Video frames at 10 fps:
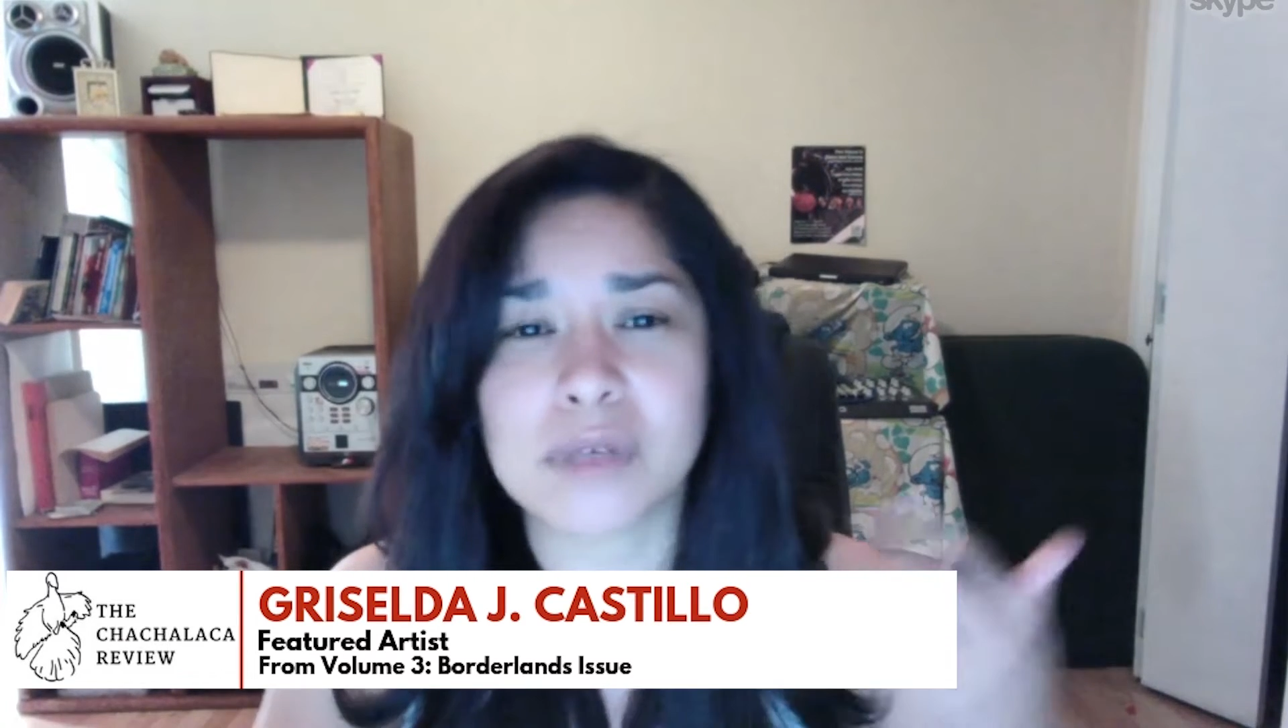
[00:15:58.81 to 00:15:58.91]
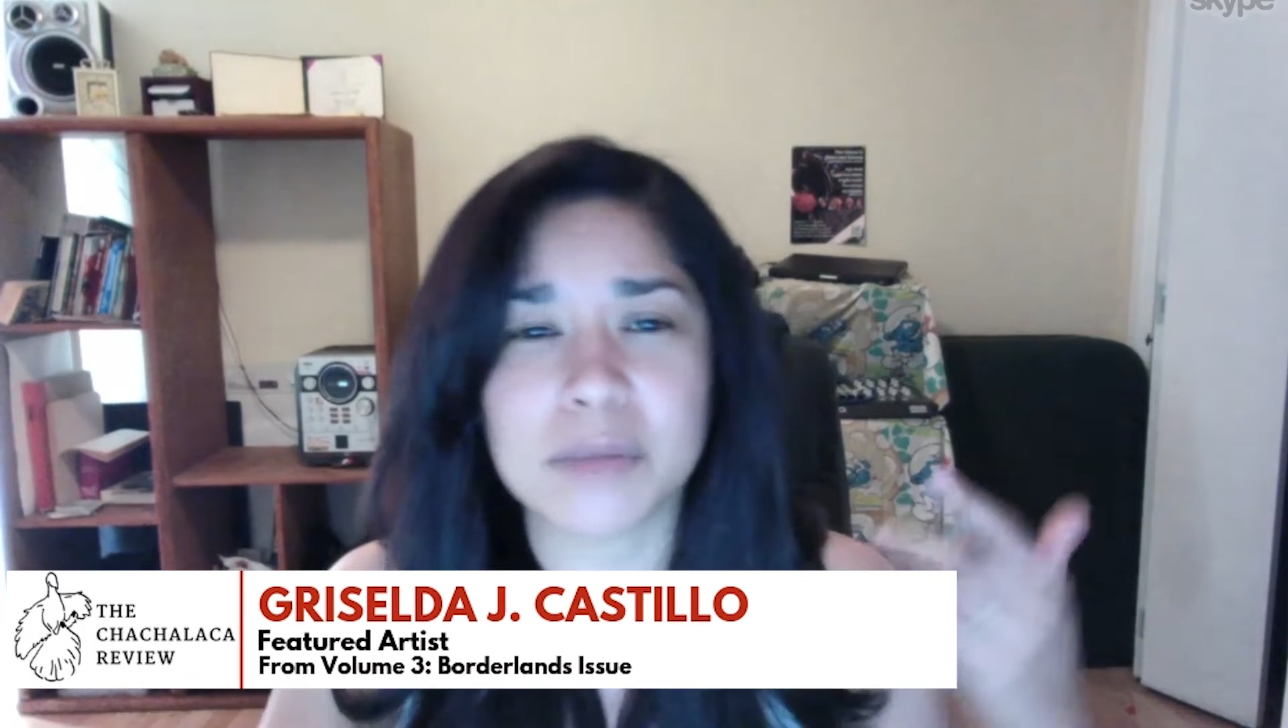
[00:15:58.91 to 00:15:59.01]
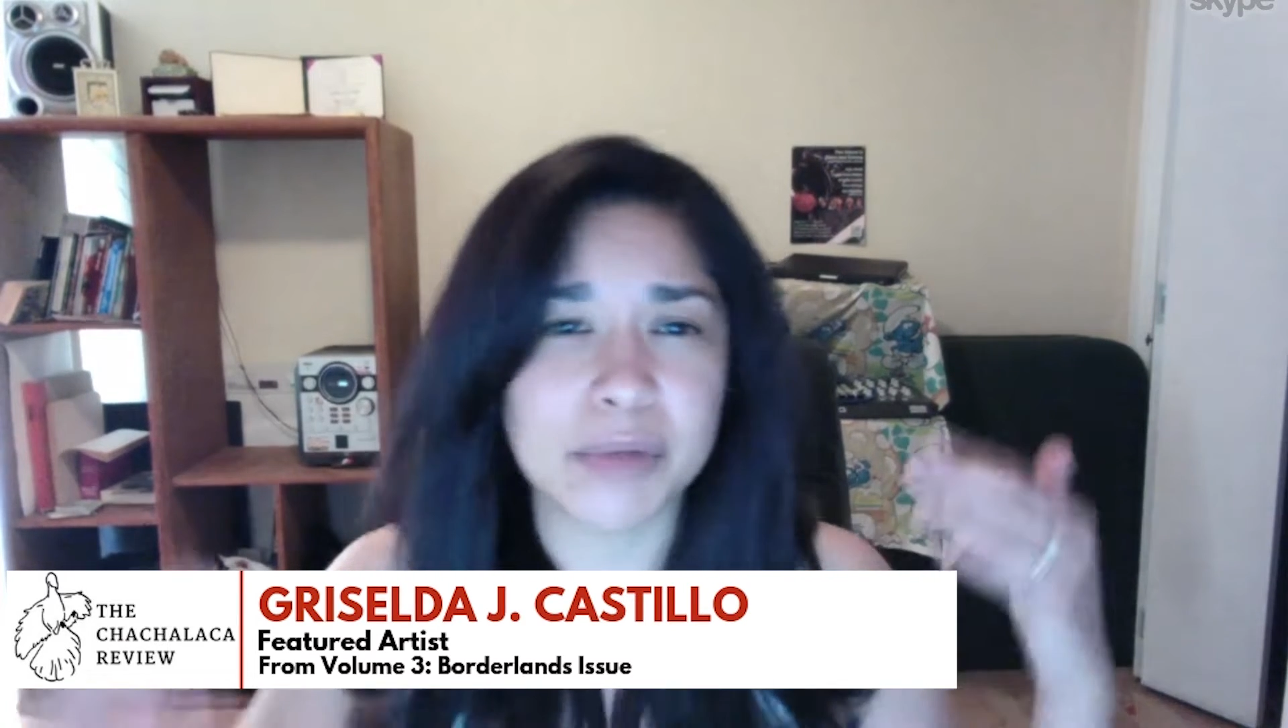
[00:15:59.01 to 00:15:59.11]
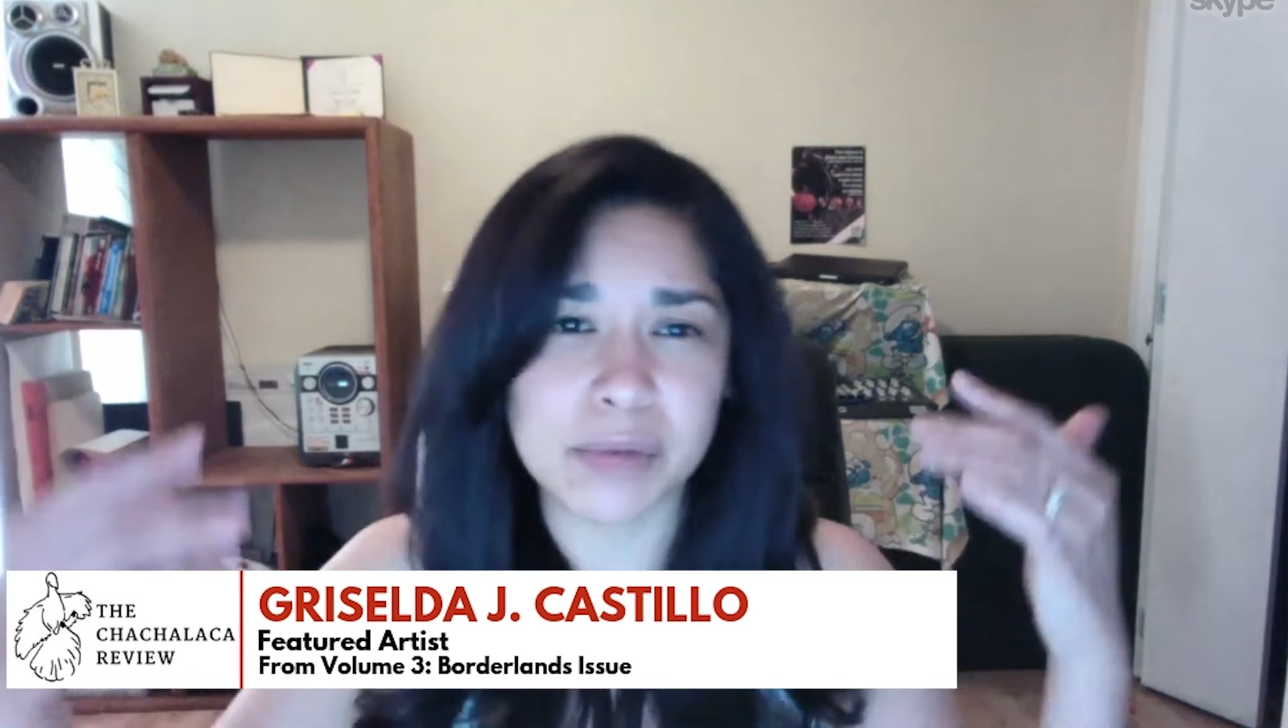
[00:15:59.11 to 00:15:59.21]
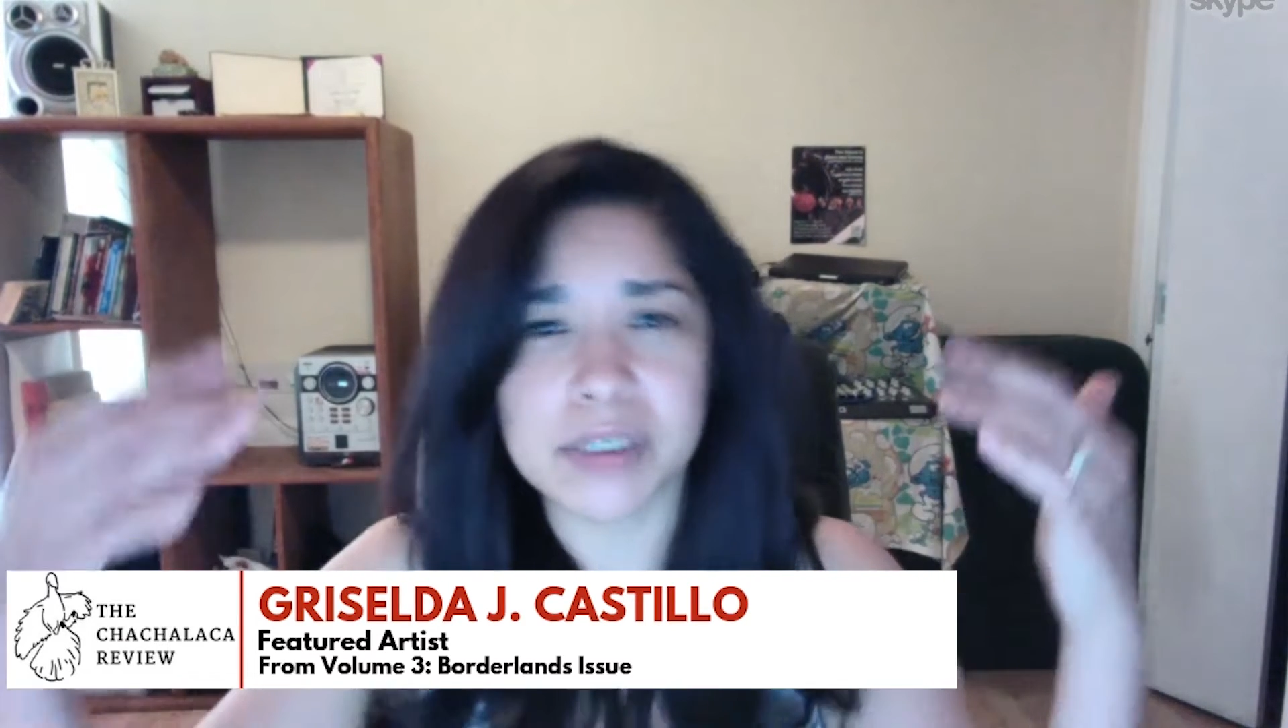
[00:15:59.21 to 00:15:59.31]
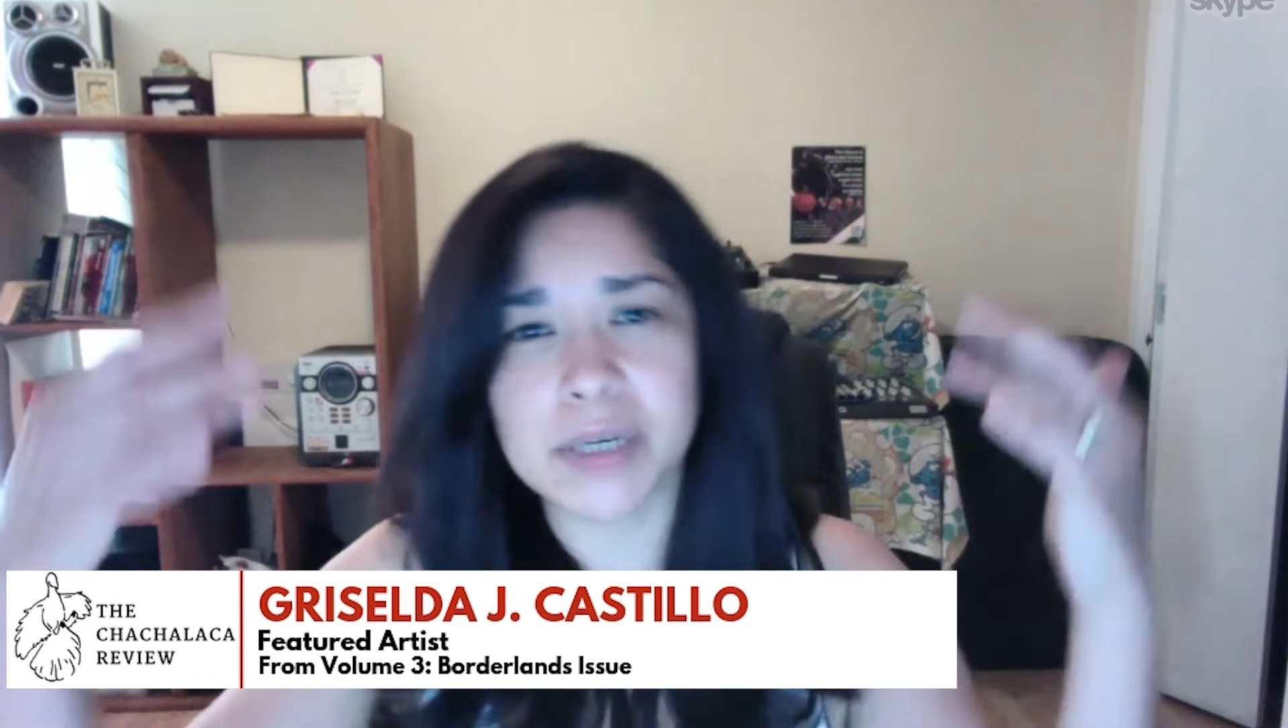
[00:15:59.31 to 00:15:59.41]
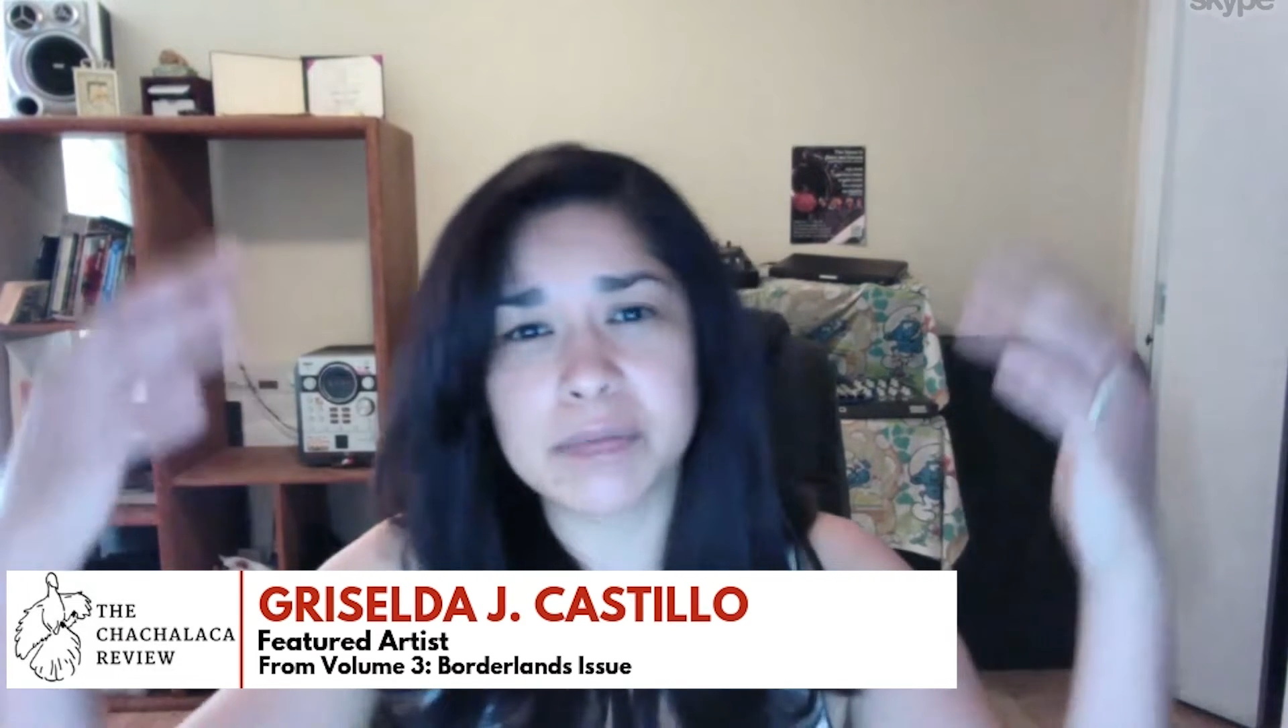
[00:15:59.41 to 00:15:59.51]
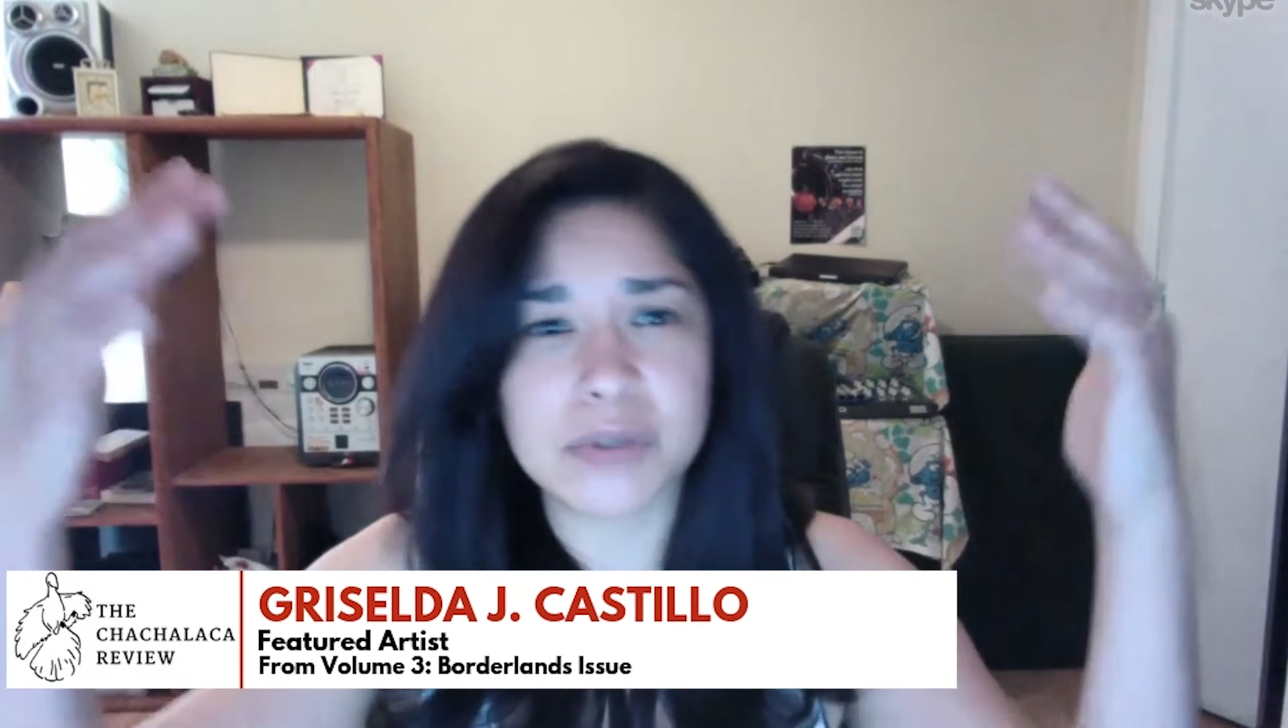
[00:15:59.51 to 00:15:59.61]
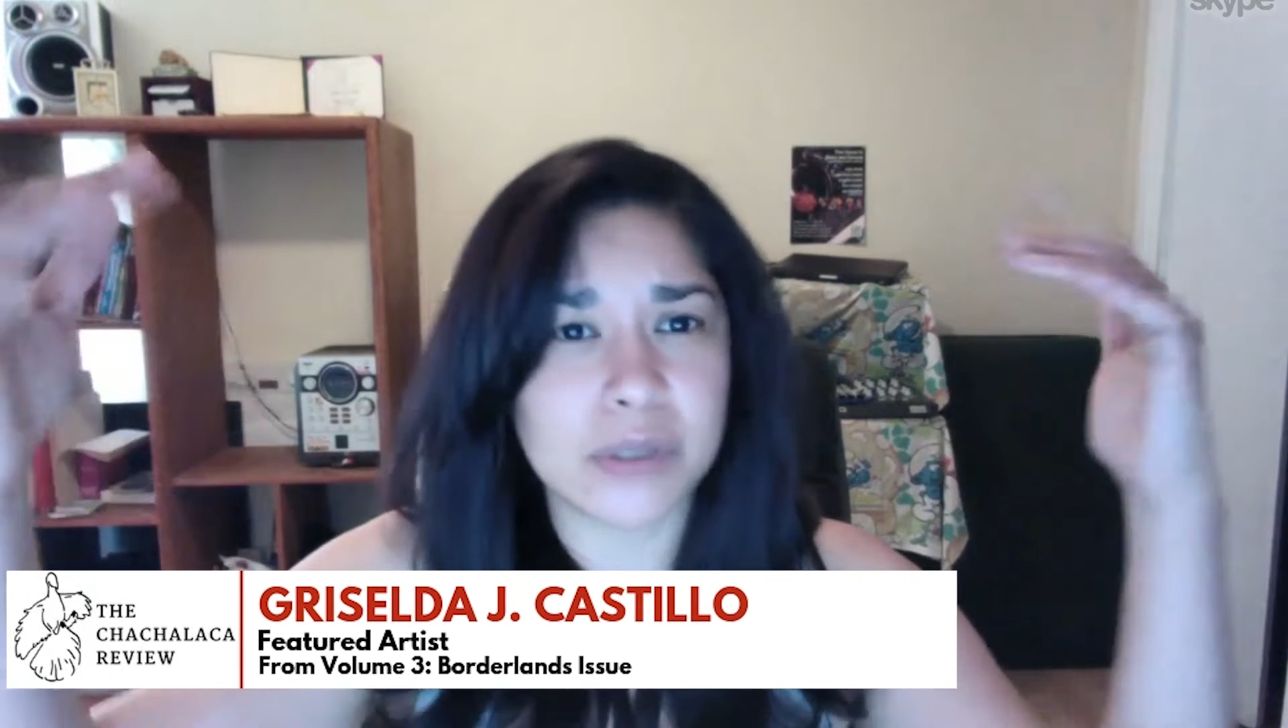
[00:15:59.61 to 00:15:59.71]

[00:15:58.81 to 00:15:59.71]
bubbles up to